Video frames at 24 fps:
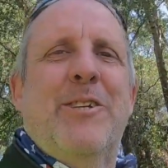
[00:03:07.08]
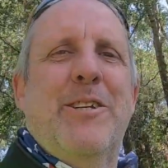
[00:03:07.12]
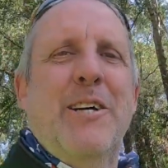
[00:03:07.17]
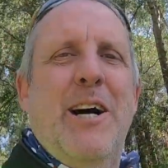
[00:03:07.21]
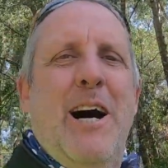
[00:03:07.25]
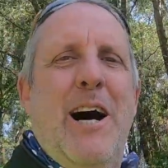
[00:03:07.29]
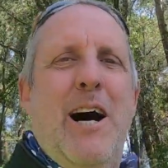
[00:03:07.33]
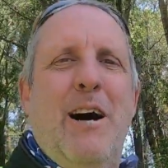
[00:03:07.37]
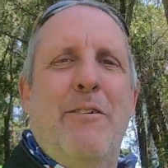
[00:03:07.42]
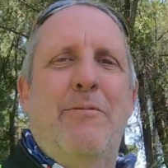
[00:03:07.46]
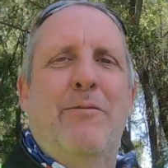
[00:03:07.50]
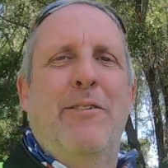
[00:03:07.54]

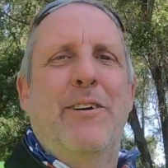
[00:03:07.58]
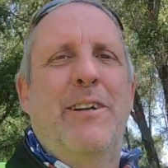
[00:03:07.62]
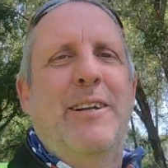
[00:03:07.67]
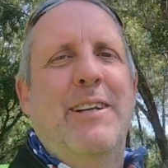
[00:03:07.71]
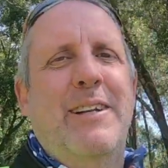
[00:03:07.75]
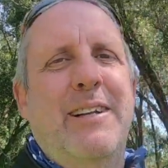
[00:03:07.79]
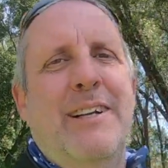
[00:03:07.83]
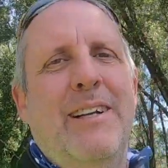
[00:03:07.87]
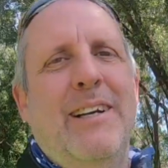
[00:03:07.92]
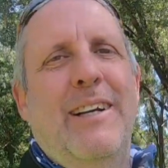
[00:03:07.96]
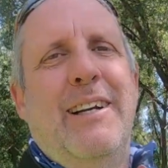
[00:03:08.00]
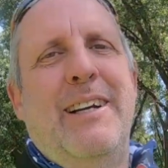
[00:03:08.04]
off, and
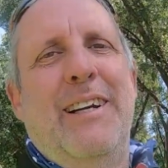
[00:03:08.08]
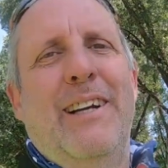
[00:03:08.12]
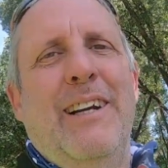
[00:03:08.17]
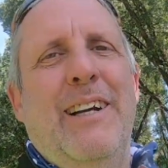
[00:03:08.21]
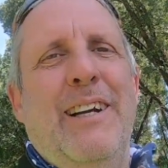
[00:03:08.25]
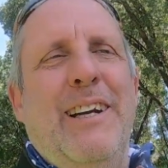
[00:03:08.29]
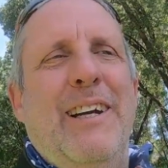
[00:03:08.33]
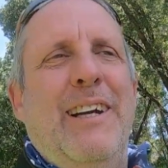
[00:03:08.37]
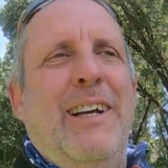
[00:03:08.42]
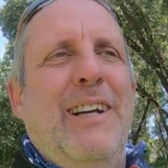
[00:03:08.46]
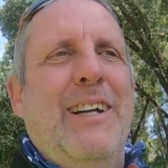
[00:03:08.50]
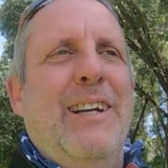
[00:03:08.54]

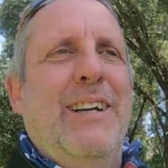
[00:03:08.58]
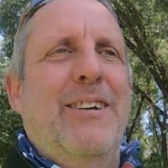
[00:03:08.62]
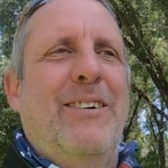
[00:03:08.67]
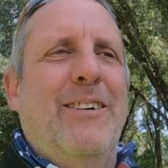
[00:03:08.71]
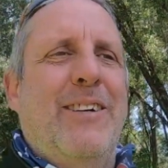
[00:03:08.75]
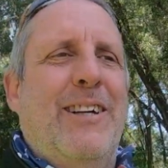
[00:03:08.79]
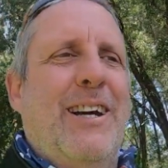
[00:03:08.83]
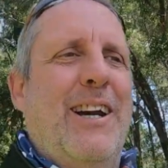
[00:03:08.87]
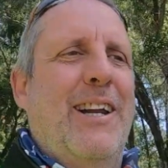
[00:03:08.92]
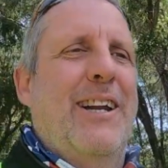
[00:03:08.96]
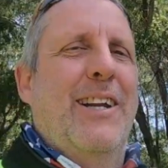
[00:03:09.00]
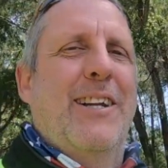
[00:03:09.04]
we
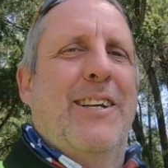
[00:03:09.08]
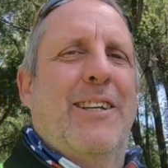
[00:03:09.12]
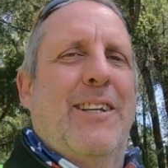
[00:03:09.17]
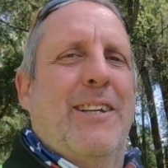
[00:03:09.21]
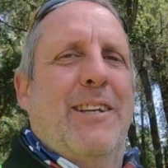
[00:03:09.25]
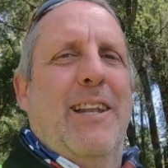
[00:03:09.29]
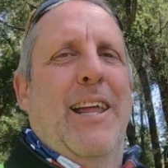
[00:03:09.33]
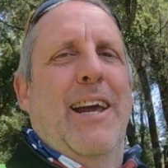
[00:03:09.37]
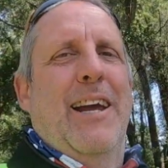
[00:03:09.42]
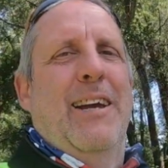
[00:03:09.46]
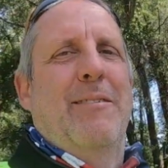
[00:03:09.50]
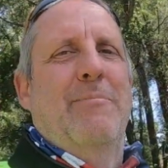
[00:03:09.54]
kind of just
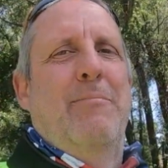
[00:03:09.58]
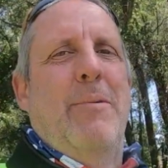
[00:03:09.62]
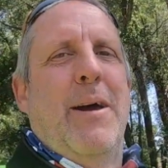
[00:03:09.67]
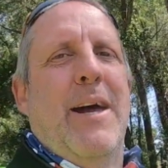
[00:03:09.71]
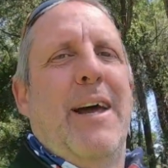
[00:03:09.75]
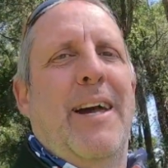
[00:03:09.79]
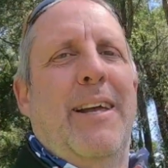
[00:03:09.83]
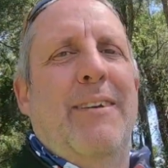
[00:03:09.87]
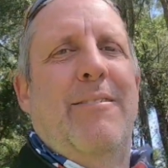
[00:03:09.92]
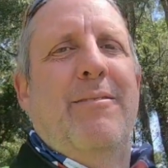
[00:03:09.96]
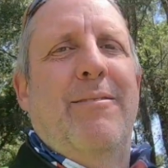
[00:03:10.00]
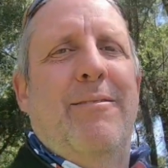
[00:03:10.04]
laid in
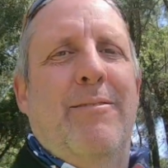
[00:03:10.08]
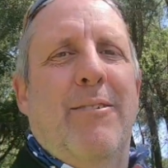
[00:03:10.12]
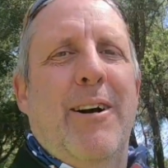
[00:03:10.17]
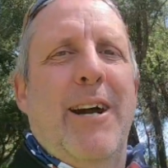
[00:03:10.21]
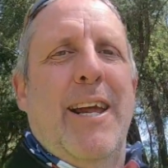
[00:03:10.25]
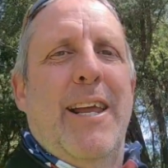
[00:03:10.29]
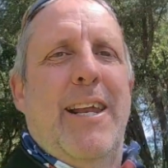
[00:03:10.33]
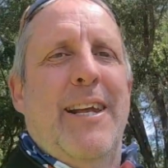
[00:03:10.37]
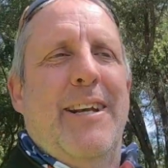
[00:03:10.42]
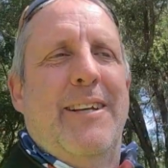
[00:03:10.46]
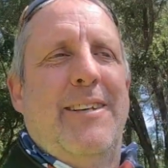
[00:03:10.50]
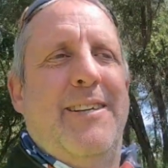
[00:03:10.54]
bed and
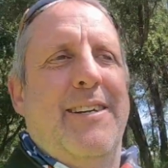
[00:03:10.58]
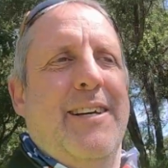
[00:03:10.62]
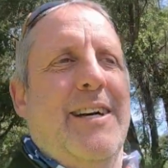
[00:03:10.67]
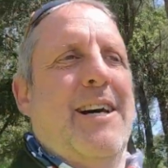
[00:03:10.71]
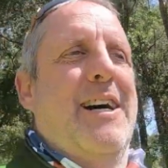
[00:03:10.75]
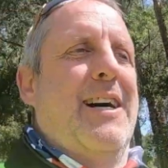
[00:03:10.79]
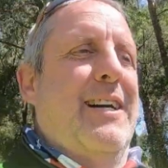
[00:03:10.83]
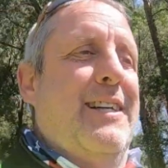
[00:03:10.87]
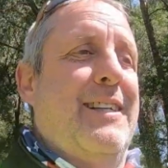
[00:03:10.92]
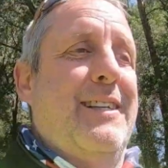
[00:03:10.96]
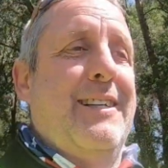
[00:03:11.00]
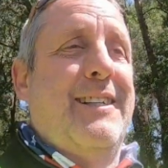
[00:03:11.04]

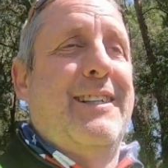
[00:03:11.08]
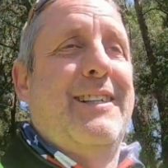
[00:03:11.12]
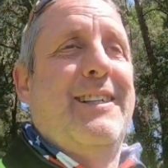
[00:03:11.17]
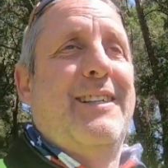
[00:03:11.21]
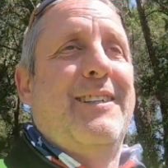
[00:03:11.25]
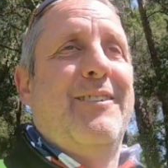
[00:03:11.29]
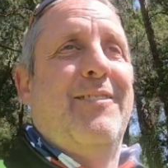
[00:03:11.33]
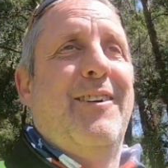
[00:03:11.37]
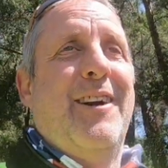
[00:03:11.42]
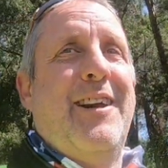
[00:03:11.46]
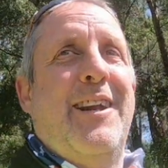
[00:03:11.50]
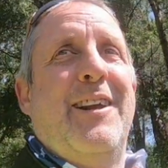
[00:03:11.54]

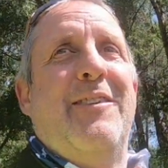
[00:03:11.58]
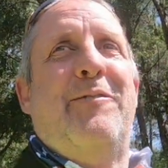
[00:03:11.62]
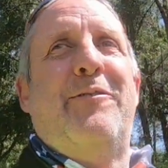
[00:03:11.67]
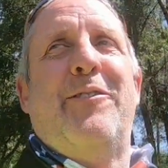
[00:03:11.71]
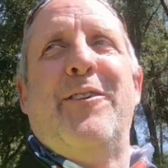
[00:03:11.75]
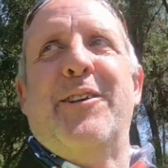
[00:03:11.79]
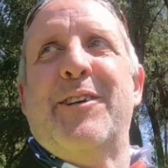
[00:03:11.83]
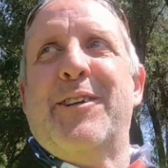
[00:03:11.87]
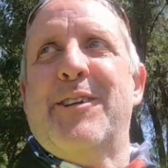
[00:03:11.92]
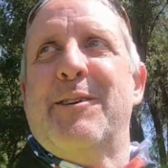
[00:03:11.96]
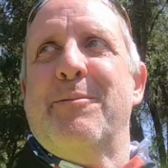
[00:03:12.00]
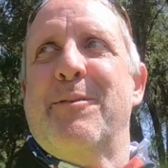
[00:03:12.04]
waited
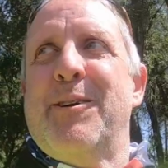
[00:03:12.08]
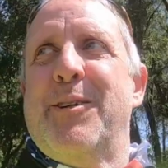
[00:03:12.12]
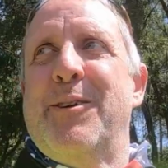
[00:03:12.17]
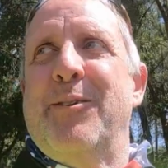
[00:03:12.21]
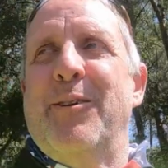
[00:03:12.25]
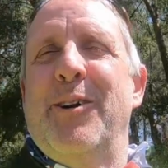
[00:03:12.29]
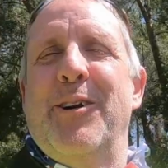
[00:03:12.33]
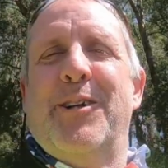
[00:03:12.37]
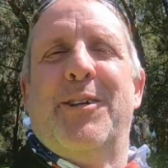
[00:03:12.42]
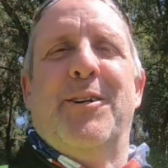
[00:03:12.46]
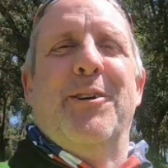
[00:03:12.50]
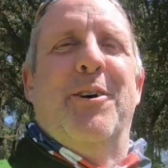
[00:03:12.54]
for some
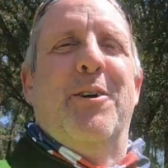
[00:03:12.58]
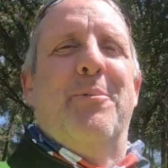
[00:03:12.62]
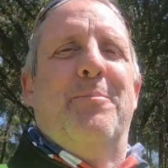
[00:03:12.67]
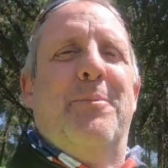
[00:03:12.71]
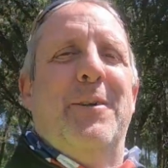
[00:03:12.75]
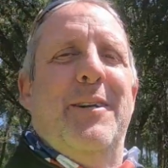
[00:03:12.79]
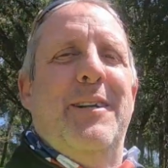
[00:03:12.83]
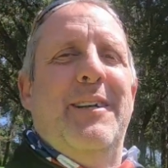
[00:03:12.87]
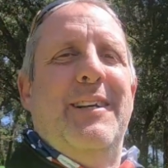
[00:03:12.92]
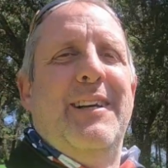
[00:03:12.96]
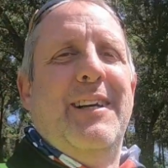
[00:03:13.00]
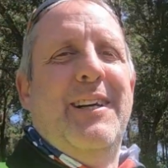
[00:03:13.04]
stores to
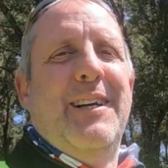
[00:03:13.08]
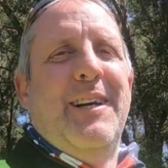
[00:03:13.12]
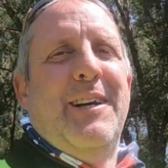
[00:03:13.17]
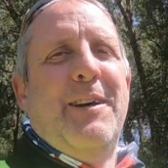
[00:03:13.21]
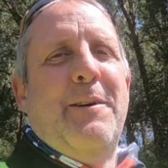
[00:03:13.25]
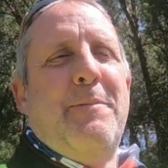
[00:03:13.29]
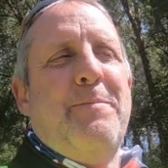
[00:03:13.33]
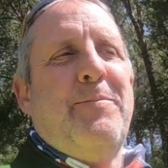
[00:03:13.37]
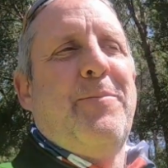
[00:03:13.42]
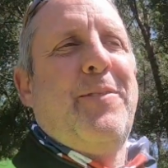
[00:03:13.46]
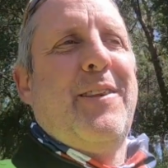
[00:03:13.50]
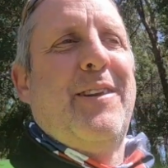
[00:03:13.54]
open.
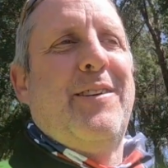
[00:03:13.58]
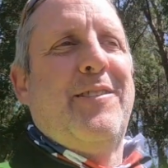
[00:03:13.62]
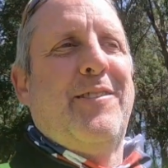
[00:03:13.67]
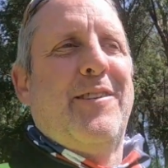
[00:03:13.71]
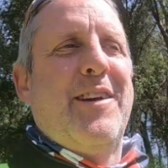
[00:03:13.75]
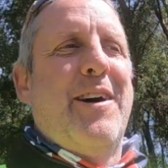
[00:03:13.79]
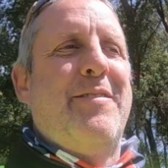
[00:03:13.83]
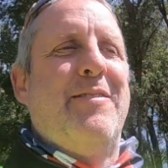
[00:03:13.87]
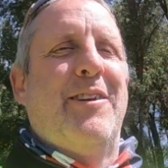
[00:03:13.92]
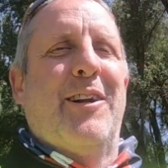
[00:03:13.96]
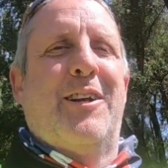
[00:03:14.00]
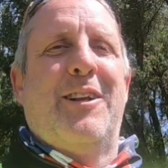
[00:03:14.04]

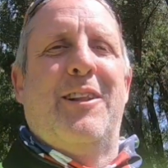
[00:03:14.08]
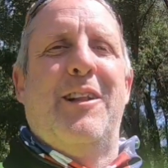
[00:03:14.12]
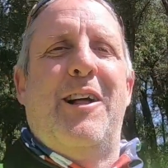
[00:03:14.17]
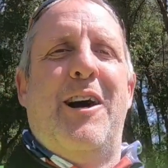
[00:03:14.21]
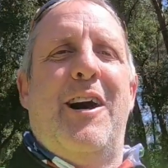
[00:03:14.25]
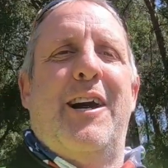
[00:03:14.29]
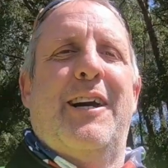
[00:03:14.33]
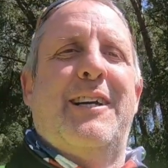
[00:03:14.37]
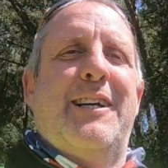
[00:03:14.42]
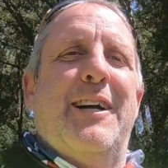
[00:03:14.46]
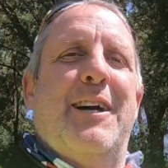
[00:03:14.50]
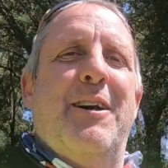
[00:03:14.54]
7
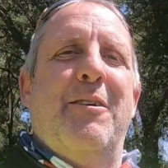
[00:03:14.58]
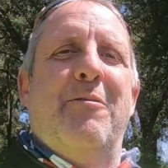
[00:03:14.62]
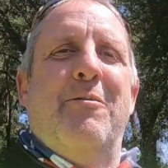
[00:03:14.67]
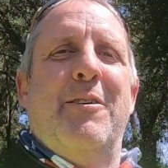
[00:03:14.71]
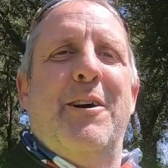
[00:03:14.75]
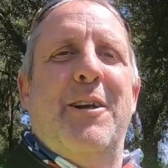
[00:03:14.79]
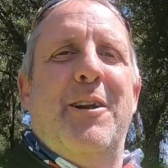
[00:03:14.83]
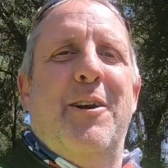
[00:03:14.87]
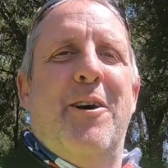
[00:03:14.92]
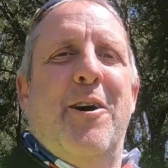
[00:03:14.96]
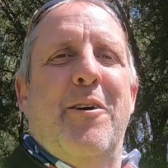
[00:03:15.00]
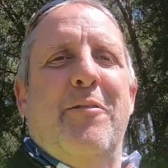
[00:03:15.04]
o'clock I
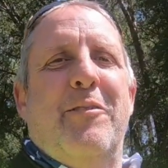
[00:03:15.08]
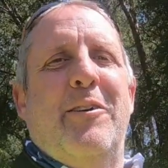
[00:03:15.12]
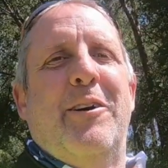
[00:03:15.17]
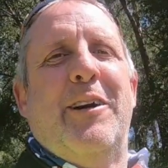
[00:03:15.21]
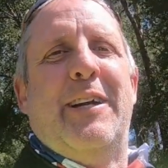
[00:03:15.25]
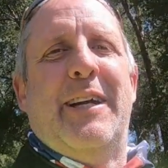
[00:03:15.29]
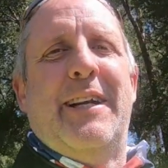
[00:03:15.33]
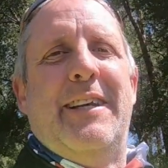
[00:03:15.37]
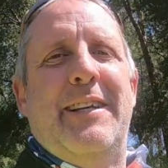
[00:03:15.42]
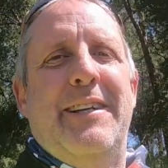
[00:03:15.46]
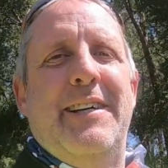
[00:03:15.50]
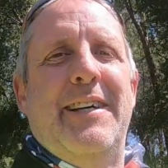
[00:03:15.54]
went over
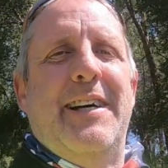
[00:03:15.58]
and